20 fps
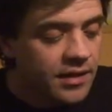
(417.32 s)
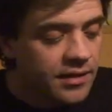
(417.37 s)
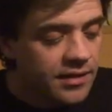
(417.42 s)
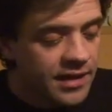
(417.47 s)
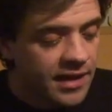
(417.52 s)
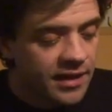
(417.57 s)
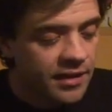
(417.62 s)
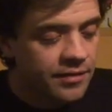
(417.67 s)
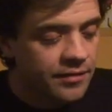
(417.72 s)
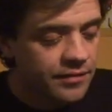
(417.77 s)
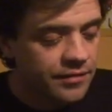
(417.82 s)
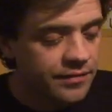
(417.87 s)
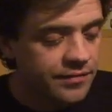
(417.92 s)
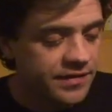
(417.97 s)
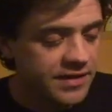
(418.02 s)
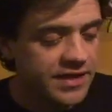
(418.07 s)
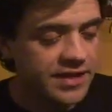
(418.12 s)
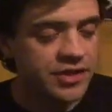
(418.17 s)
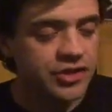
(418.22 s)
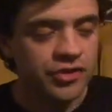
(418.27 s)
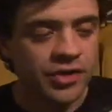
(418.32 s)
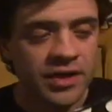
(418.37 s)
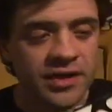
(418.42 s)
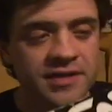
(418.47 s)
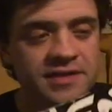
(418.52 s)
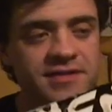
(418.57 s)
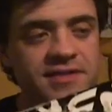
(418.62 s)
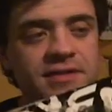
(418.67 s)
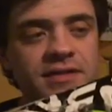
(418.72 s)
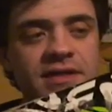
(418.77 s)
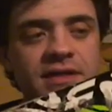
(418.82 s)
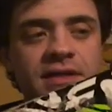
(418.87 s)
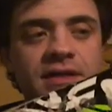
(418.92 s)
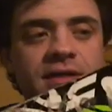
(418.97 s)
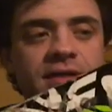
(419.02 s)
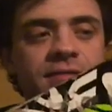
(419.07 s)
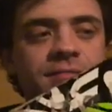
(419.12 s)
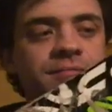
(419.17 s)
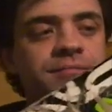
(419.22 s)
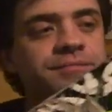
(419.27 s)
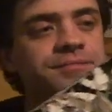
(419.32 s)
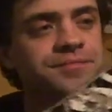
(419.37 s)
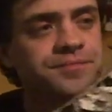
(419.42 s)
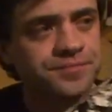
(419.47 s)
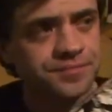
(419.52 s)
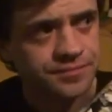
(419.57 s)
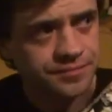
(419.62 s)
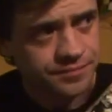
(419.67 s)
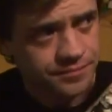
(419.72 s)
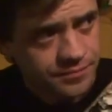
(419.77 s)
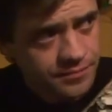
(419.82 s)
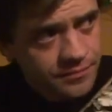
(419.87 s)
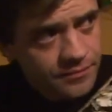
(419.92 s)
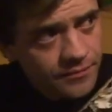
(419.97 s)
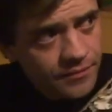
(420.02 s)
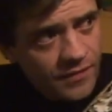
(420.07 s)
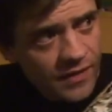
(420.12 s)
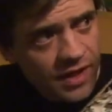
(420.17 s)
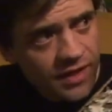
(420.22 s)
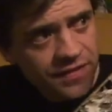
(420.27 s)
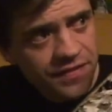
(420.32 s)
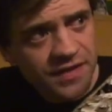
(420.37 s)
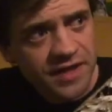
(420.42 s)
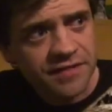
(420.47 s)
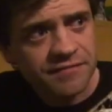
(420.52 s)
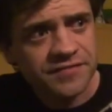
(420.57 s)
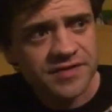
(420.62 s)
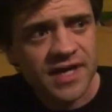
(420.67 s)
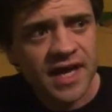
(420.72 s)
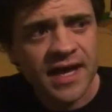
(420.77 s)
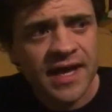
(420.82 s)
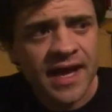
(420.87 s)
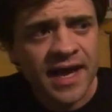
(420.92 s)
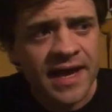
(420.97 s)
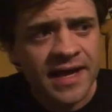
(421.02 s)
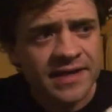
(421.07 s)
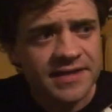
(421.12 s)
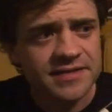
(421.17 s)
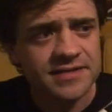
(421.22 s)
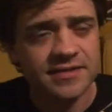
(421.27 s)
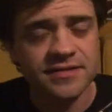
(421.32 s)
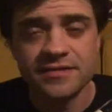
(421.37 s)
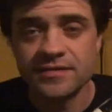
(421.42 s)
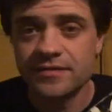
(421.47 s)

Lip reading: Now, the trucks, the Theeve Tiax,